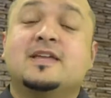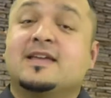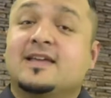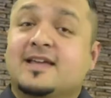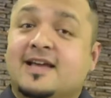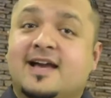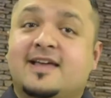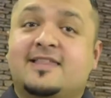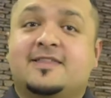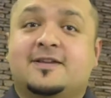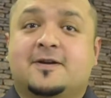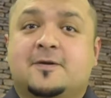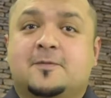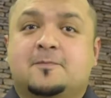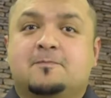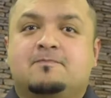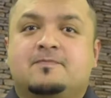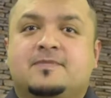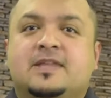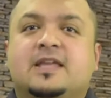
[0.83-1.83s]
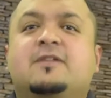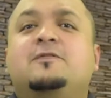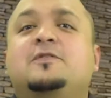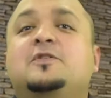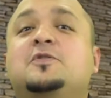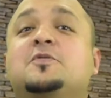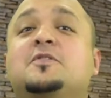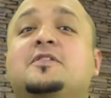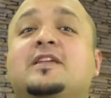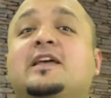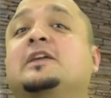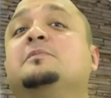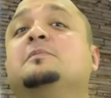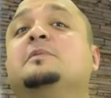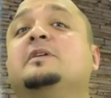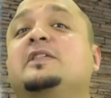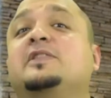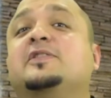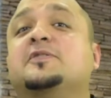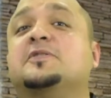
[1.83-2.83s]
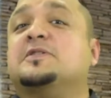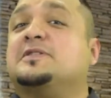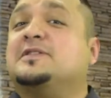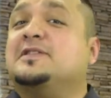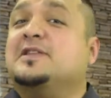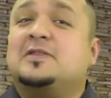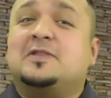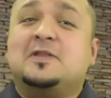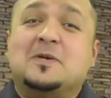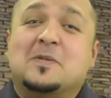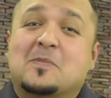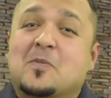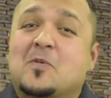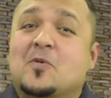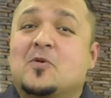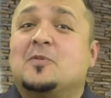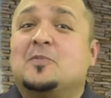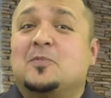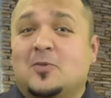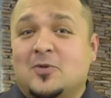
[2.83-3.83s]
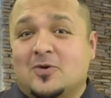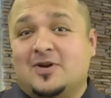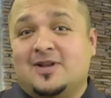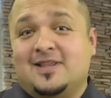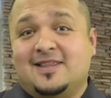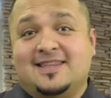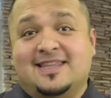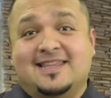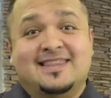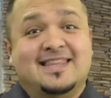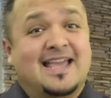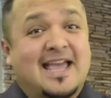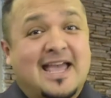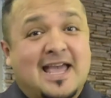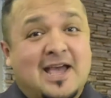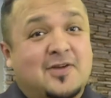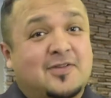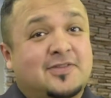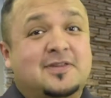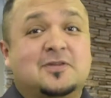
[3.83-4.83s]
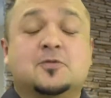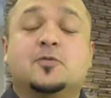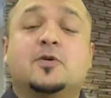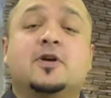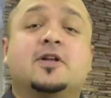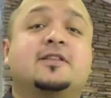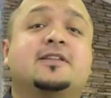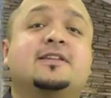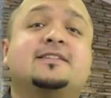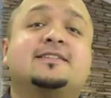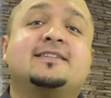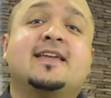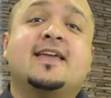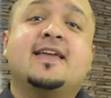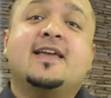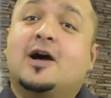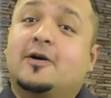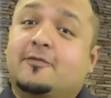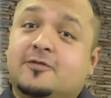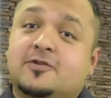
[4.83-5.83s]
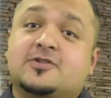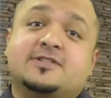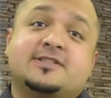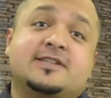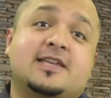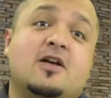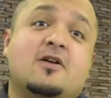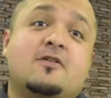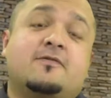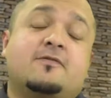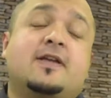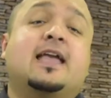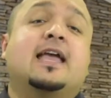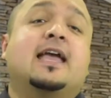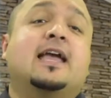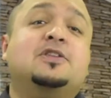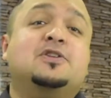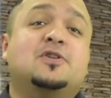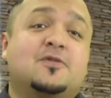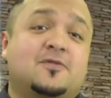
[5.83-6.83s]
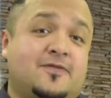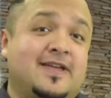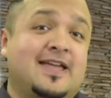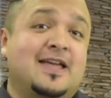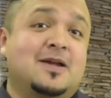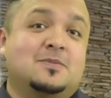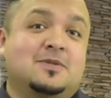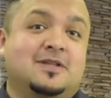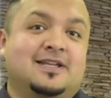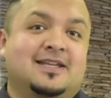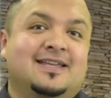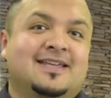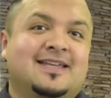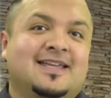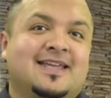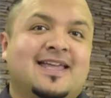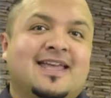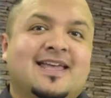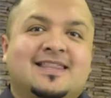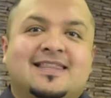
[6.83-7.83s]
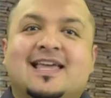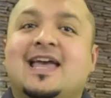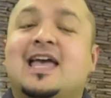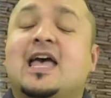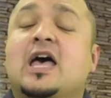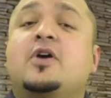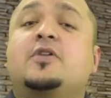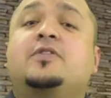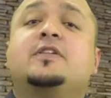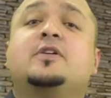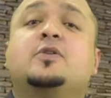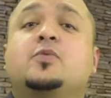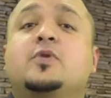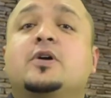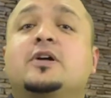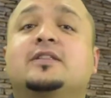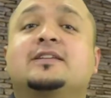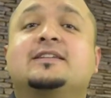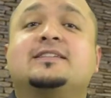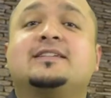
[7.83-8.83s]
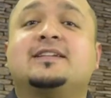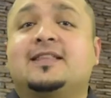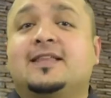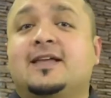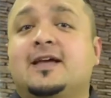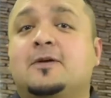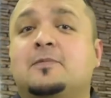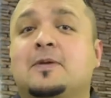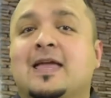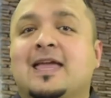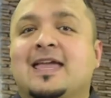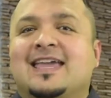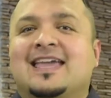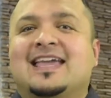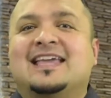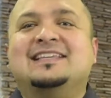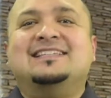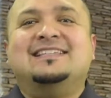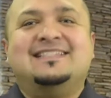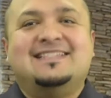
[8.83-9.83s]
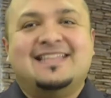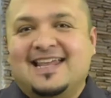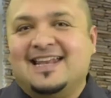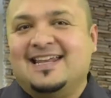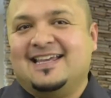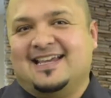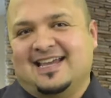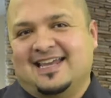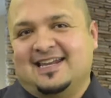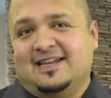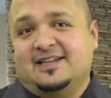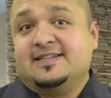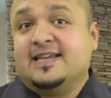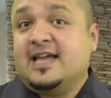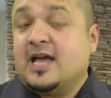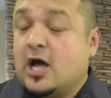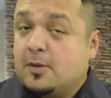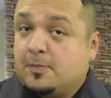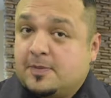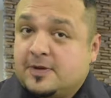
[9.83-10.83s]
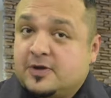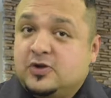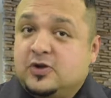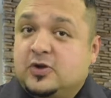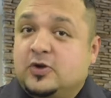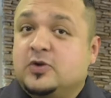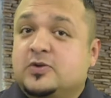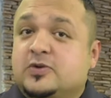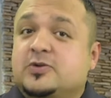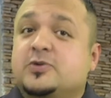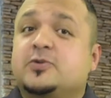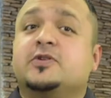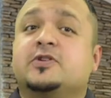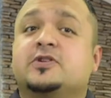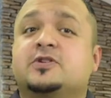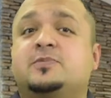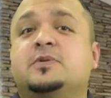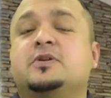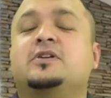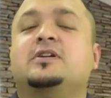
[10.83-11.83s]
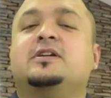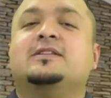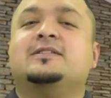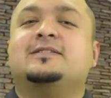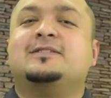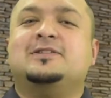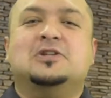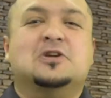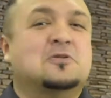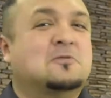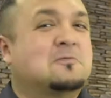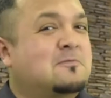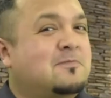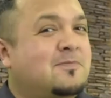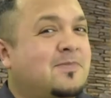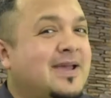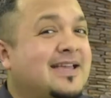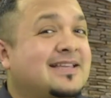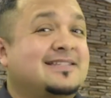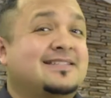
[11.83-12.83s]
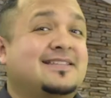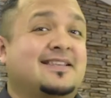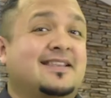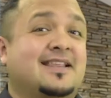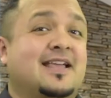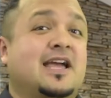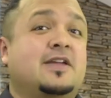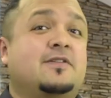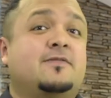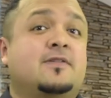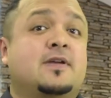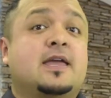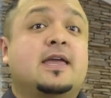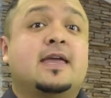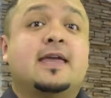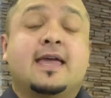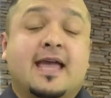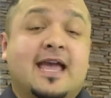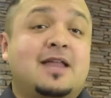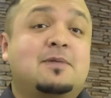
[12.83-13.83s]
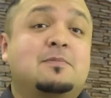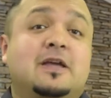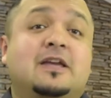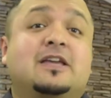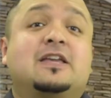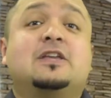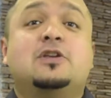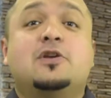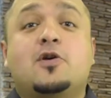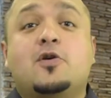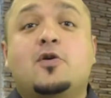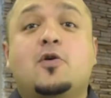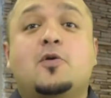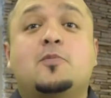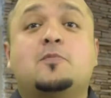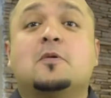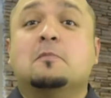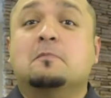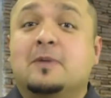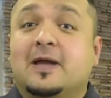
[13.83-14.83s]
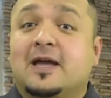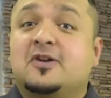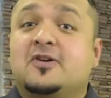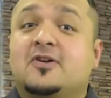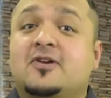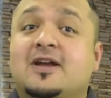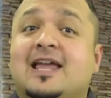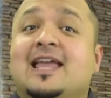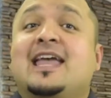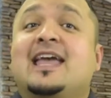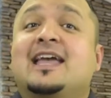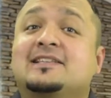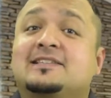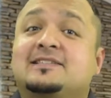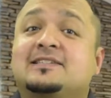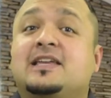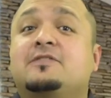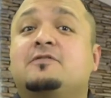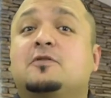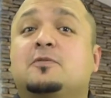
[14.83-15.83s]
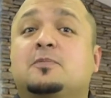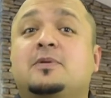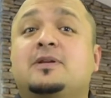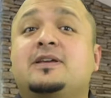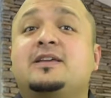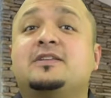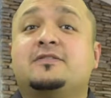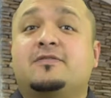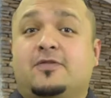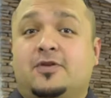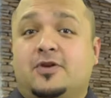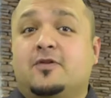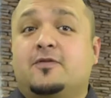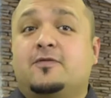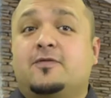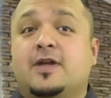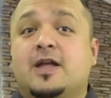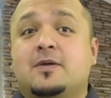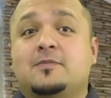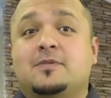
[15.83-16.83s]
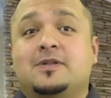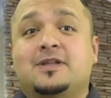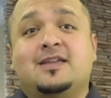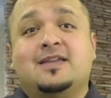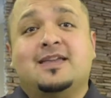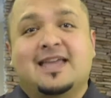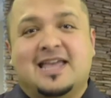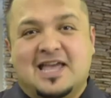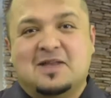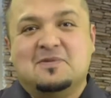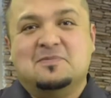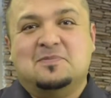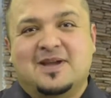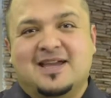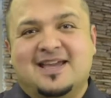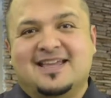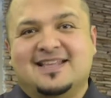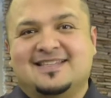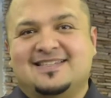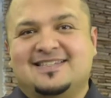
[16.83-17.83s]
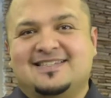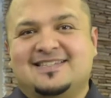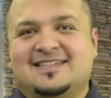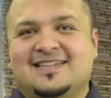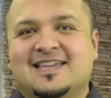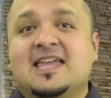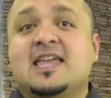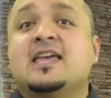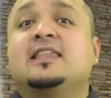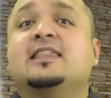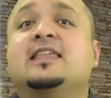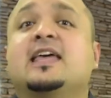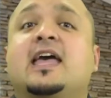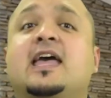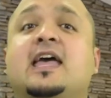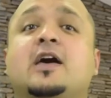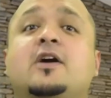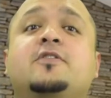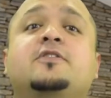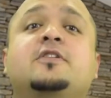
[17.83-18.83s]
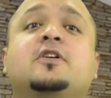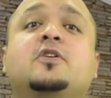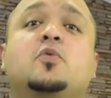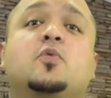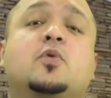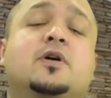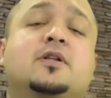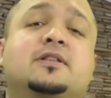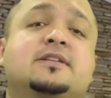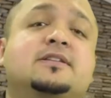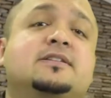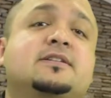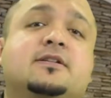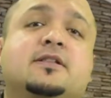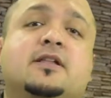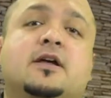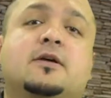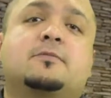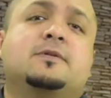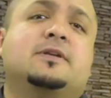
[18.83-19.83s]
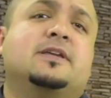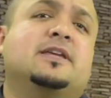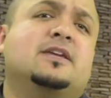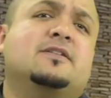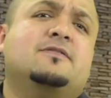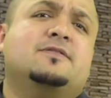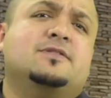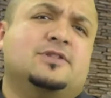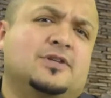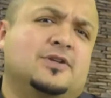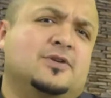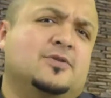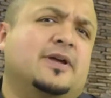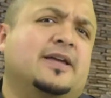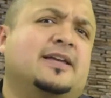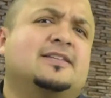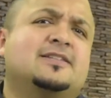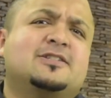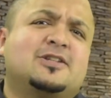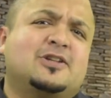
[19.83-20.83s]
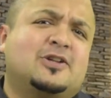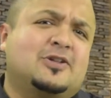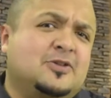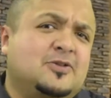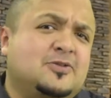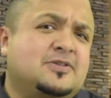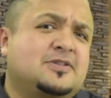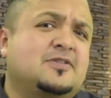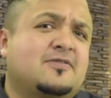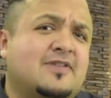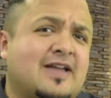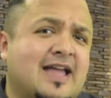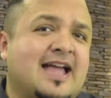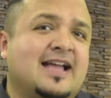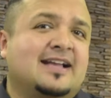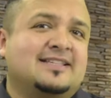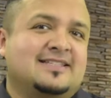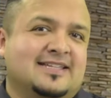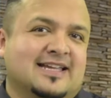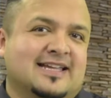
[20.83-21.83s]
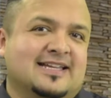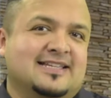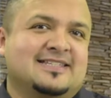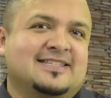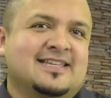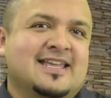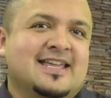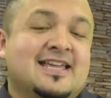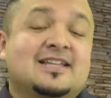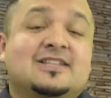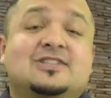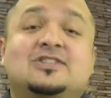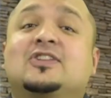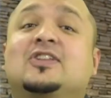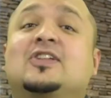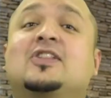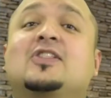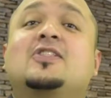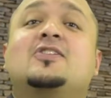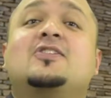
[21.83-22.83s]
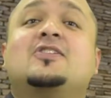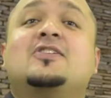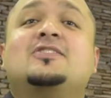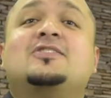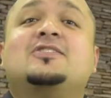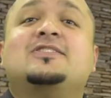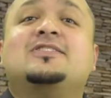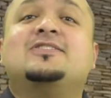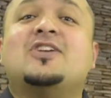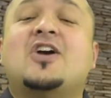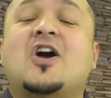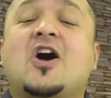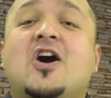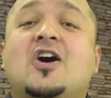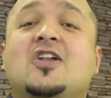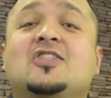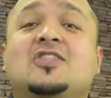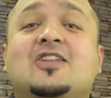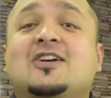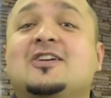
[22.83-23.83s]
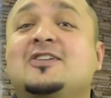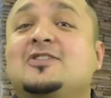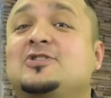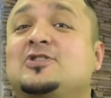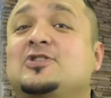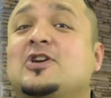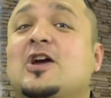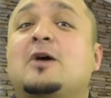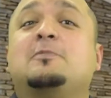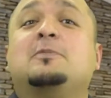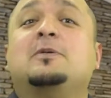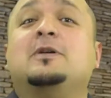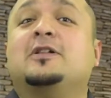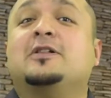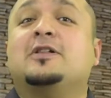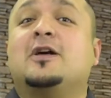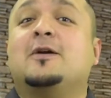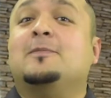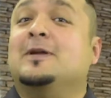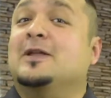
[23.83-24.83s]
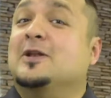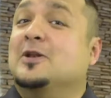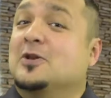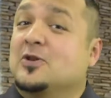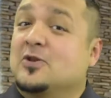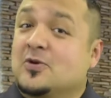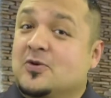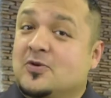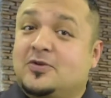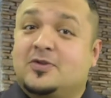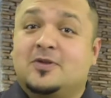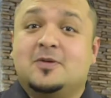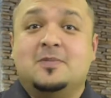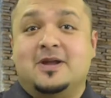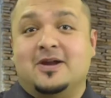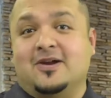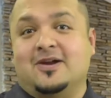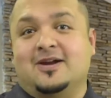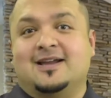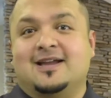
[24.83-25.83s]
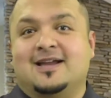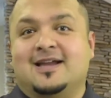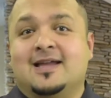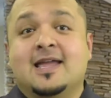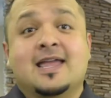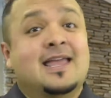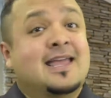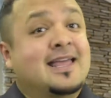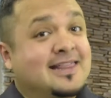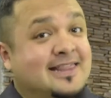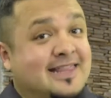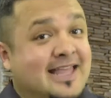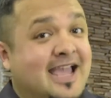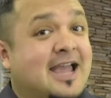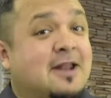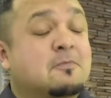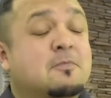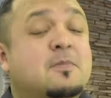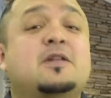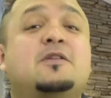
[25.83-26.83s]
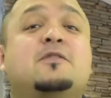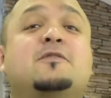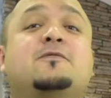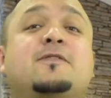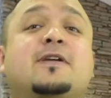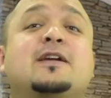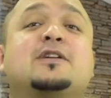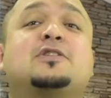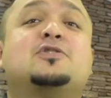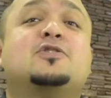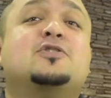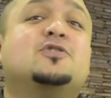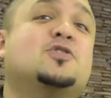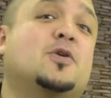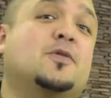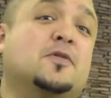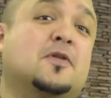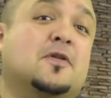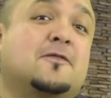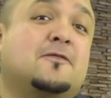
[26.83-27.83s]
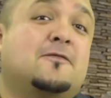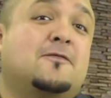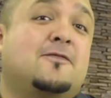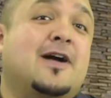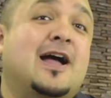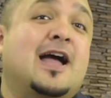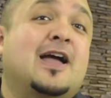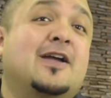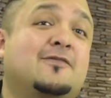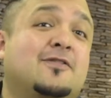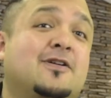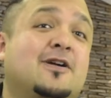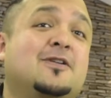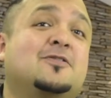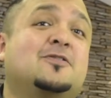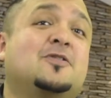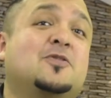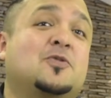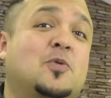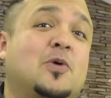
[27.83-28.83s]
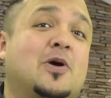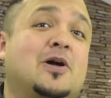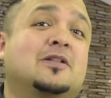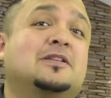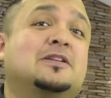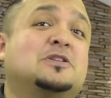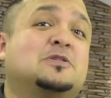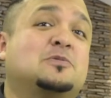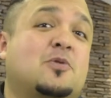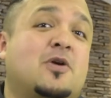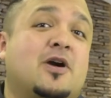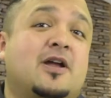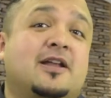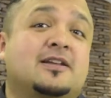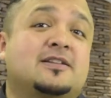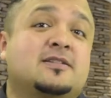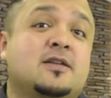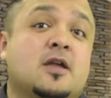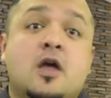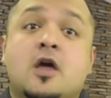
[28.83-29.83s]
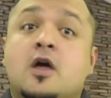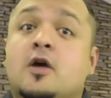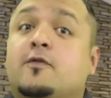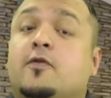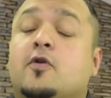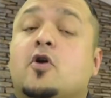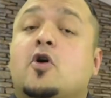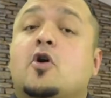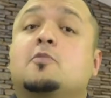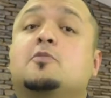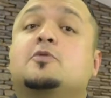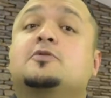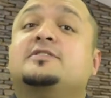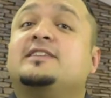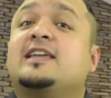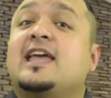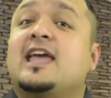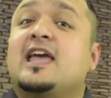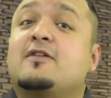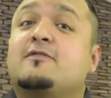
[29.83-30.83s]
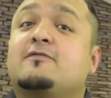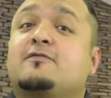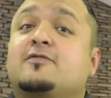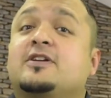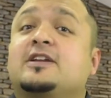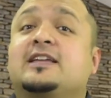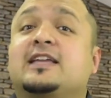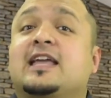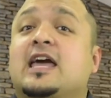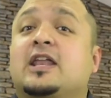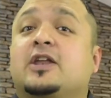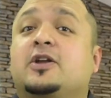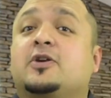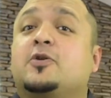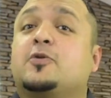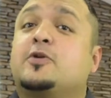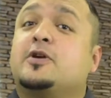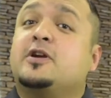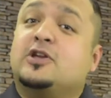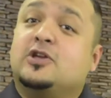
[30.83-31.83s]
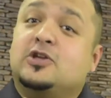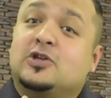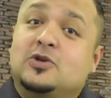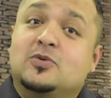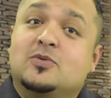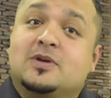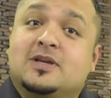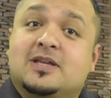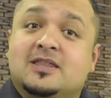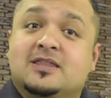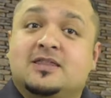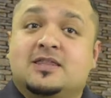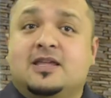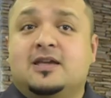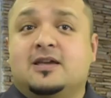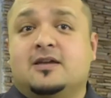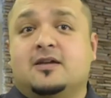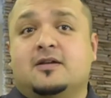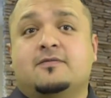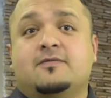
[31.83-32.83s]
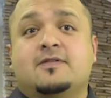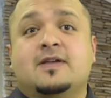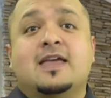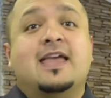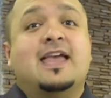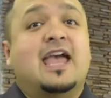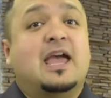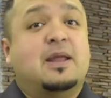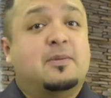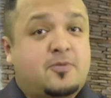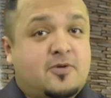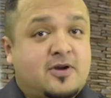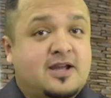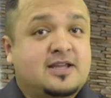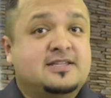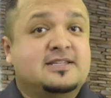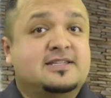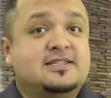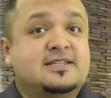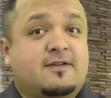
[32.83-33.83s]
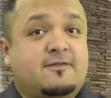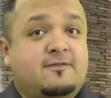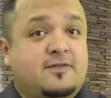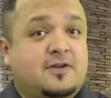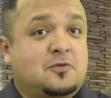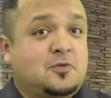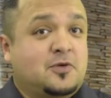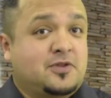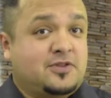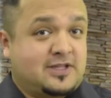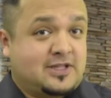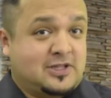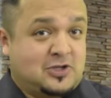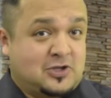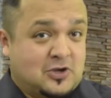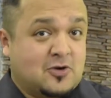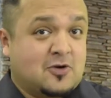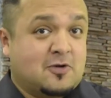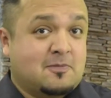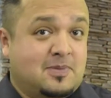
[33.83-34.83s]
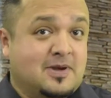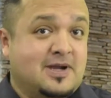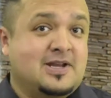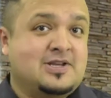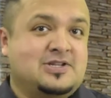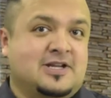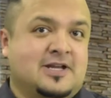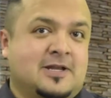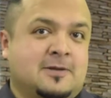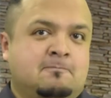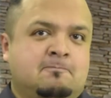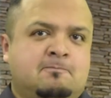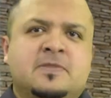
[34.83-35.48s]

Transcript: Hi there. If you are like me, there is nothing more important than the health and wellness of yourself and your family. The Health and Wellness Club is dedicated to helping you to experience your best life and making your home a better and safer place for your family and pets. The Health and Wellness Club gives you exclusive access to the largest online shopping club in North America that manufactures over 500 wellness products for almost every category you can think of at prices that fit within your budget.